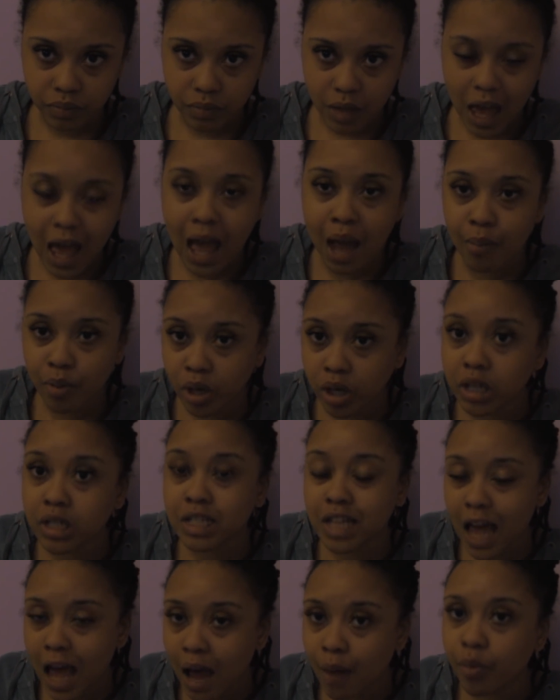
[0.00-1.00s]

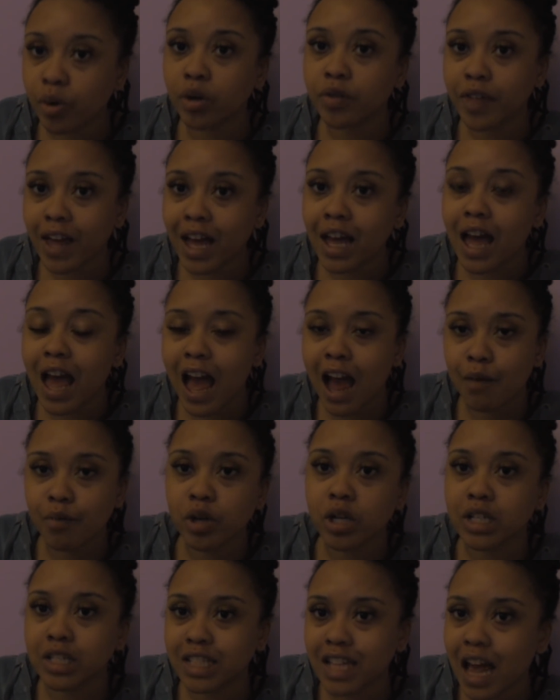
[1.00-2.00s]
Abracadabra. That
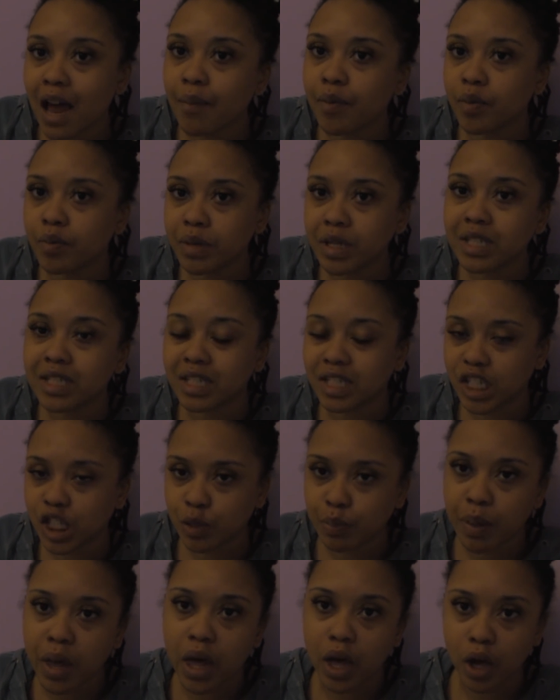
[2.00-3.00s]
abracadabra means a
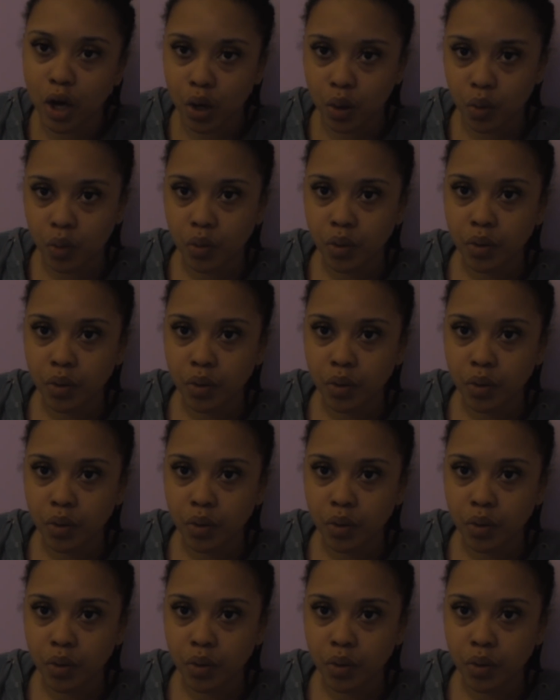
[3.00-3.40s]
spell.